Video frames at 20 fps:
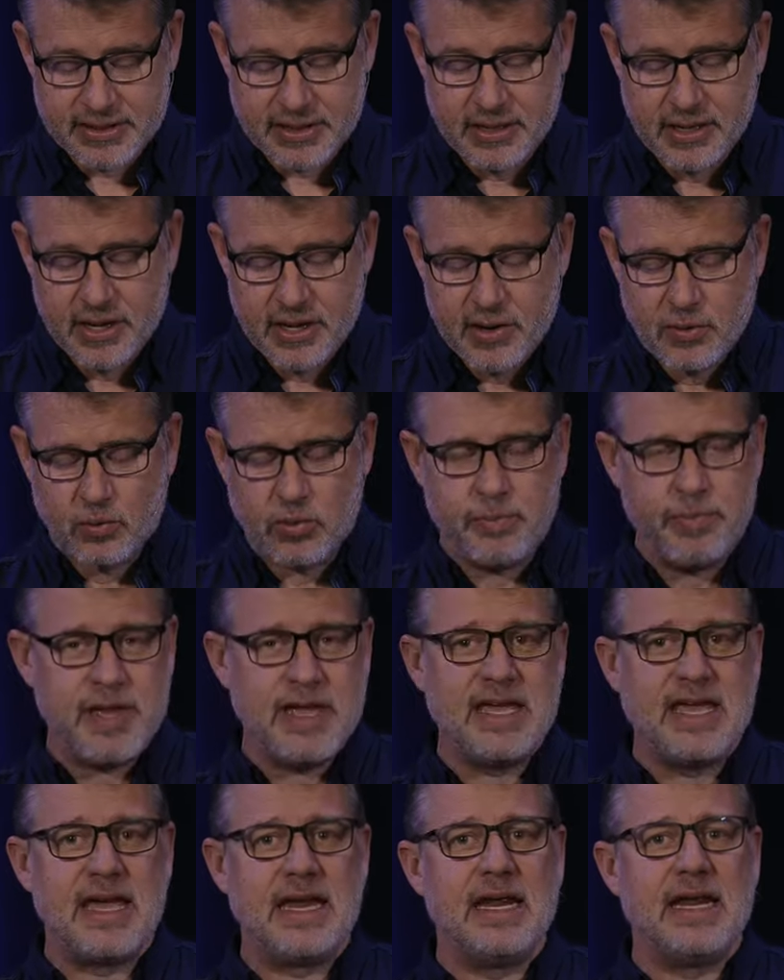And we're
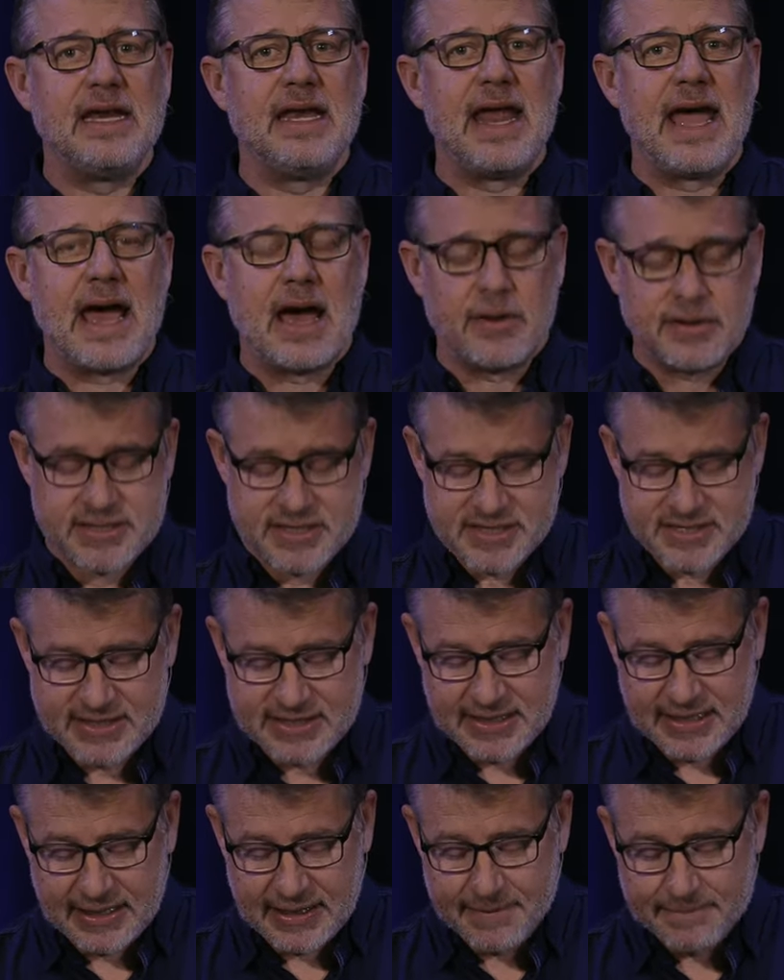beginning now to
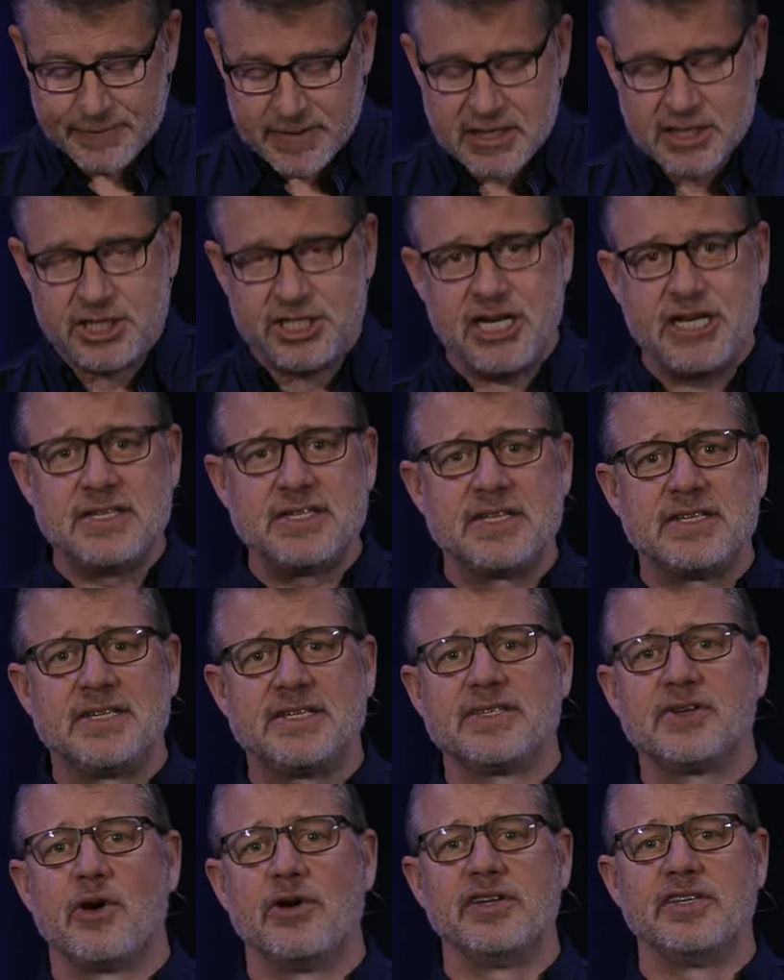see Jesus
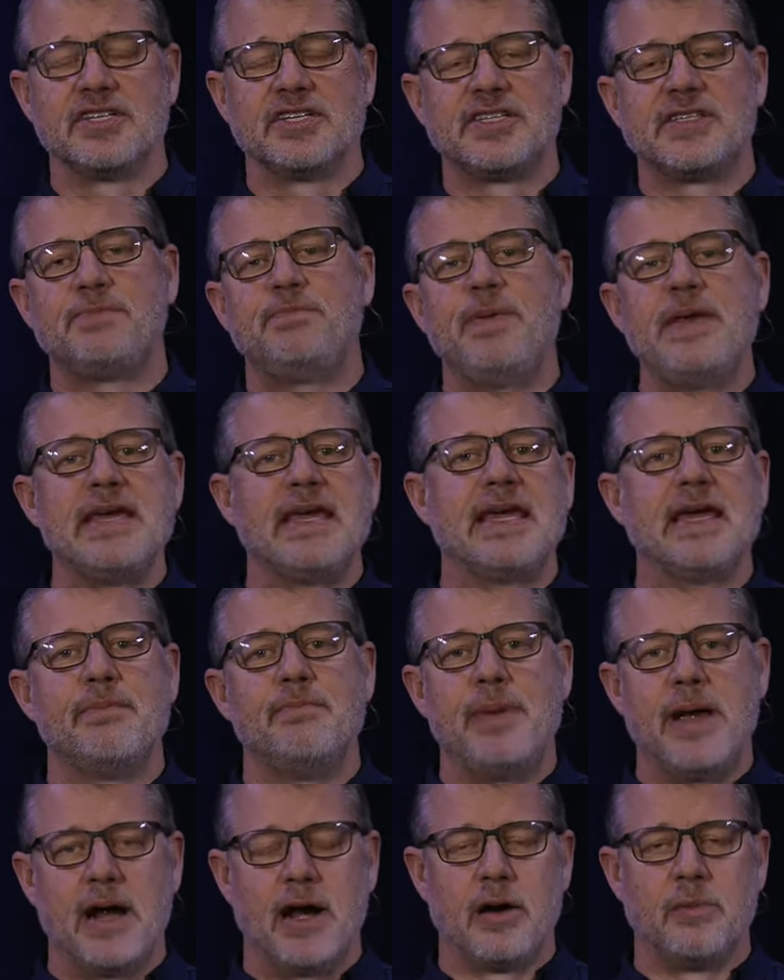is going to speak
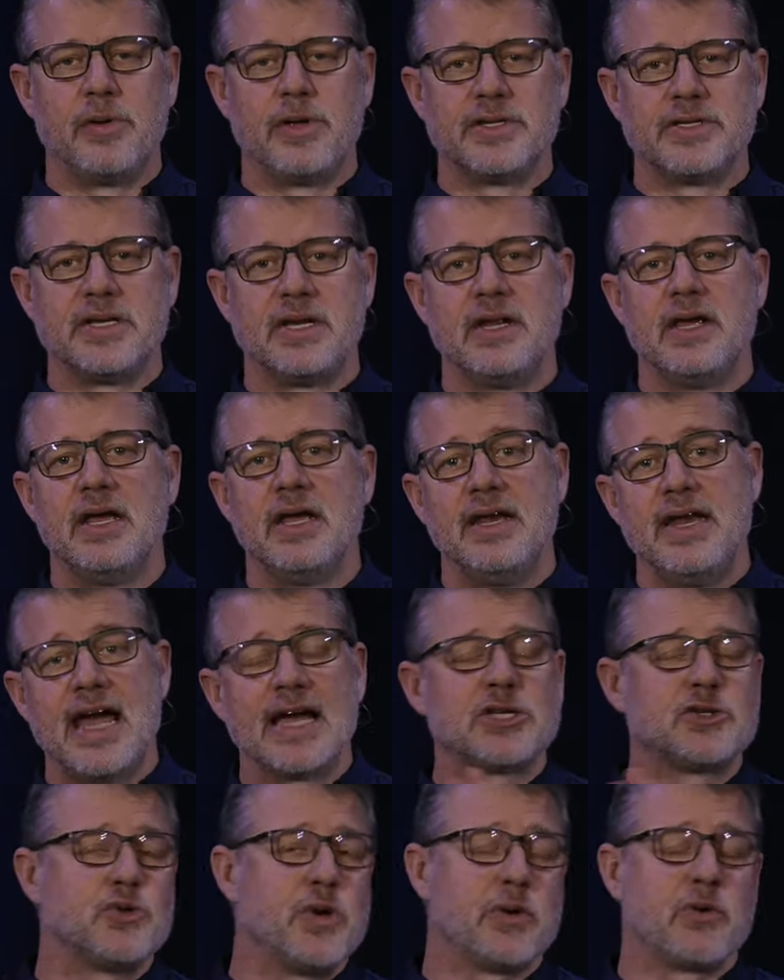in parables. And
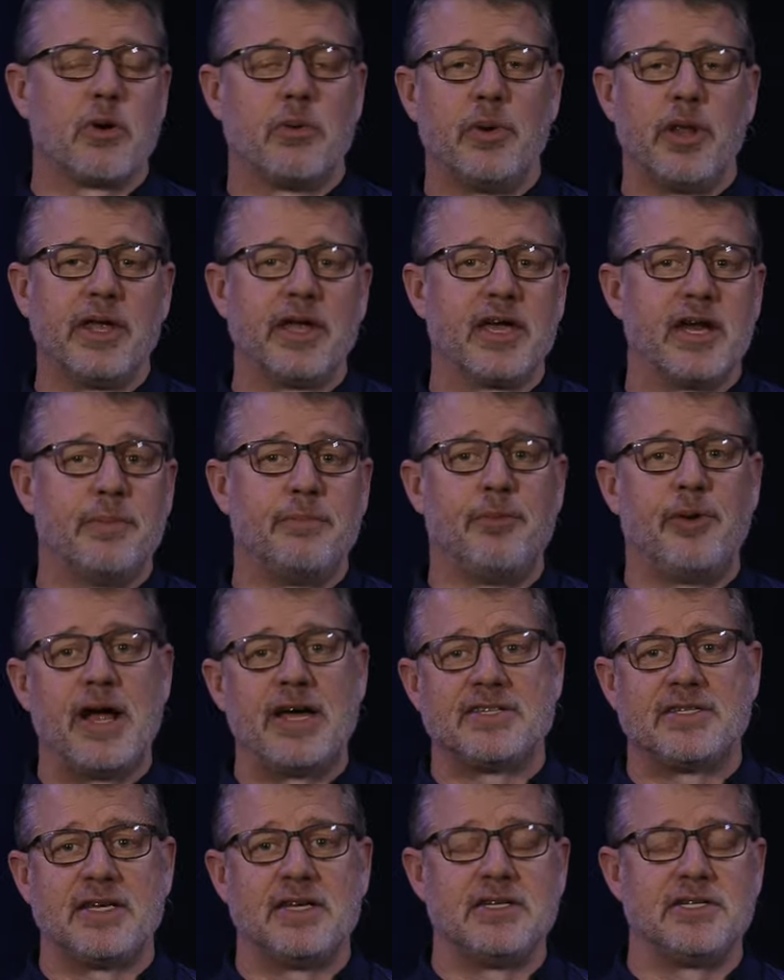next week, we're really going to
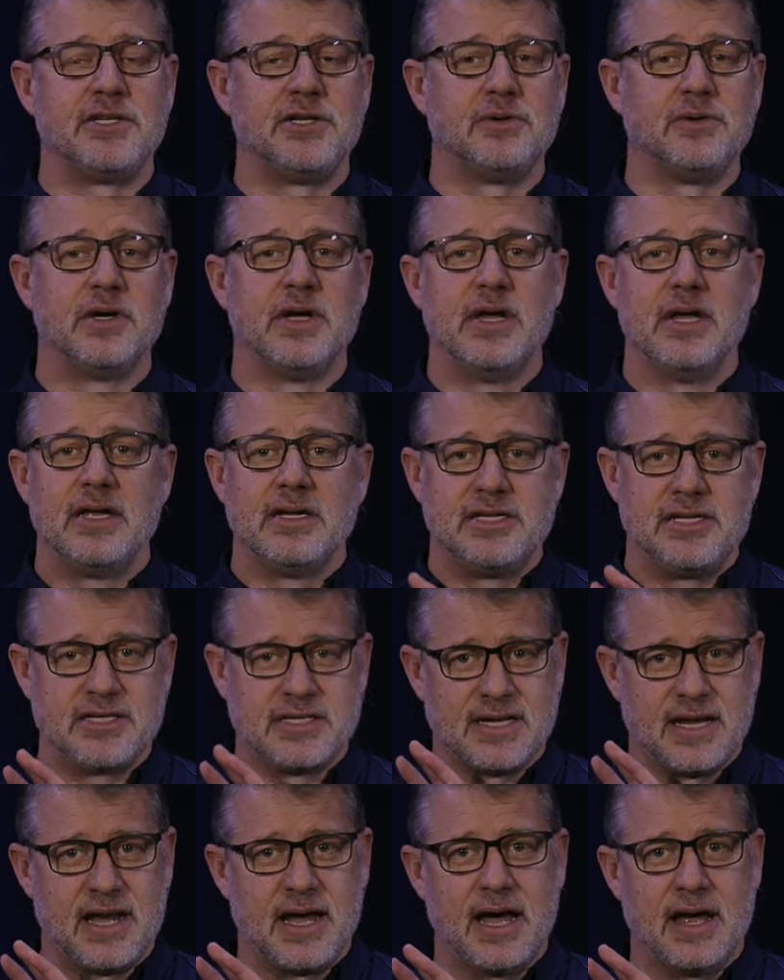press into
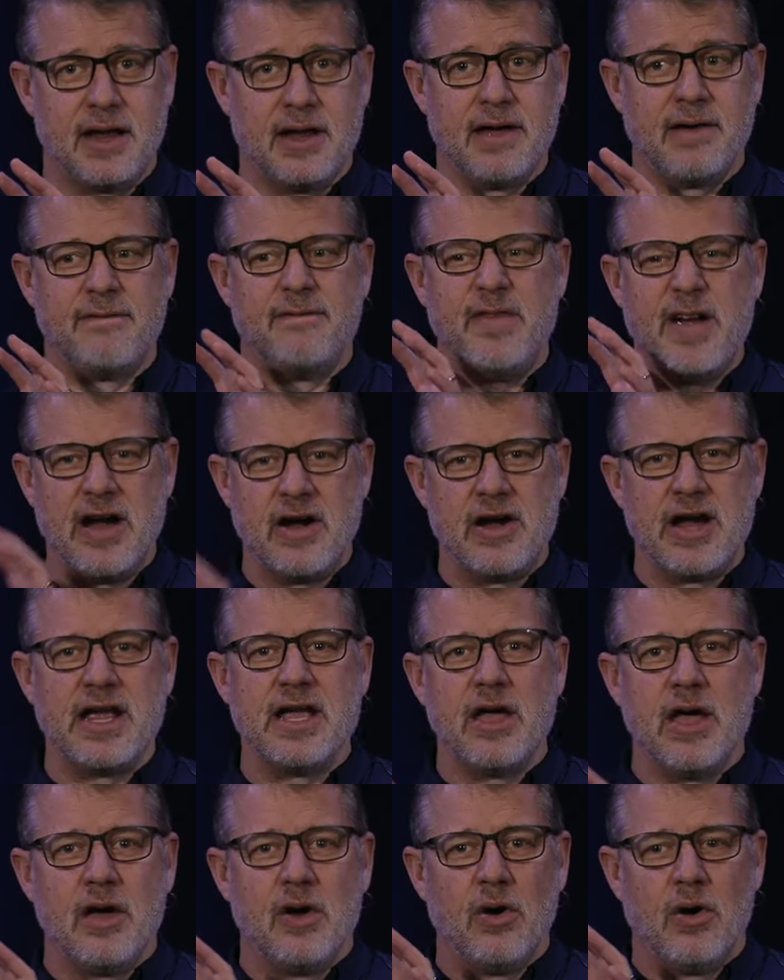just a, a, a
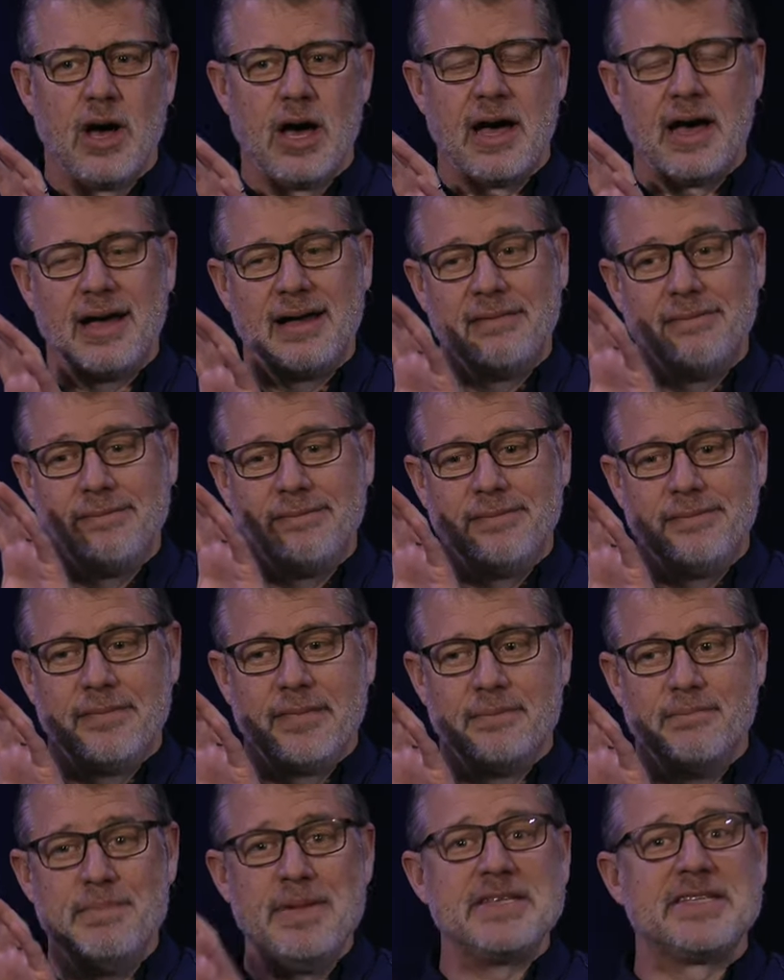very uh,
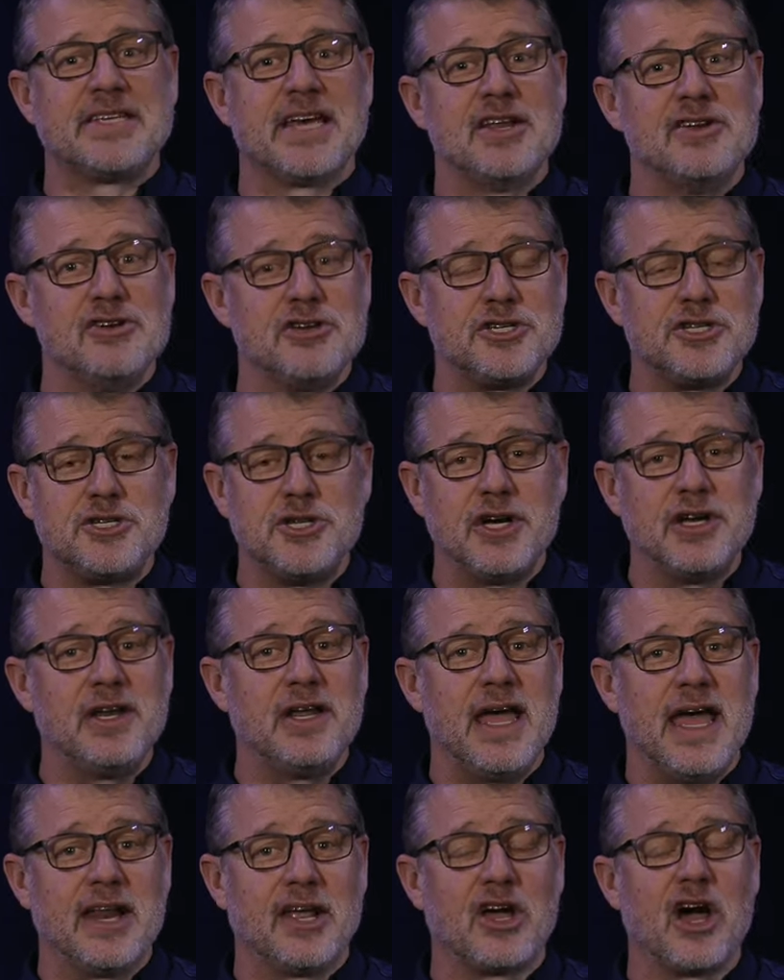
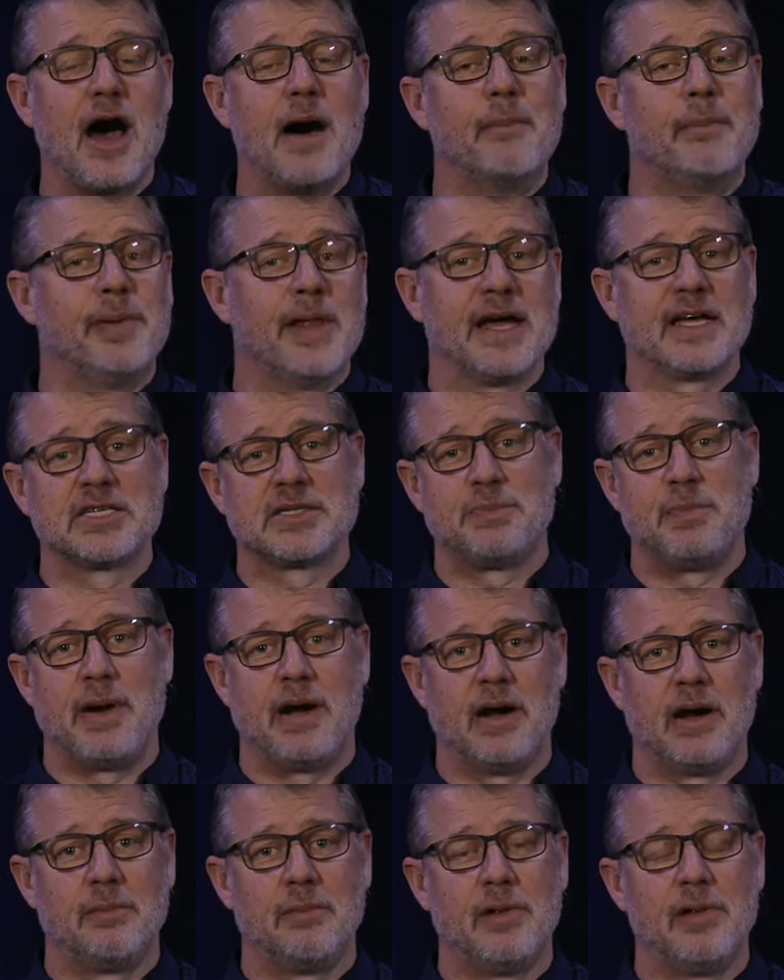misunderstood and complex
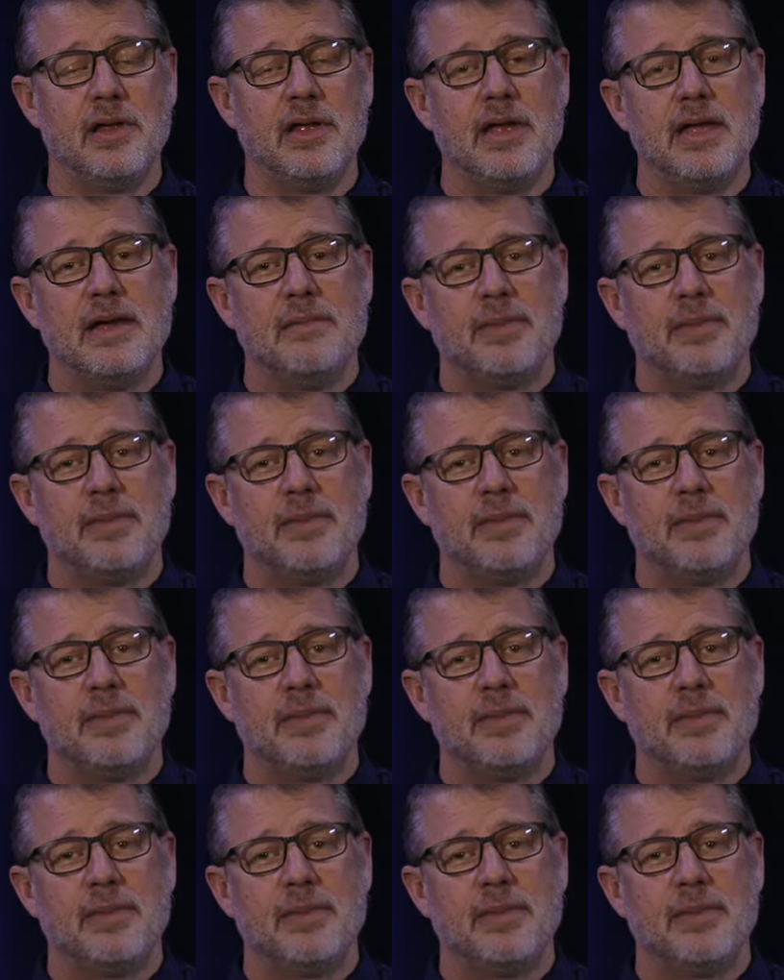parable.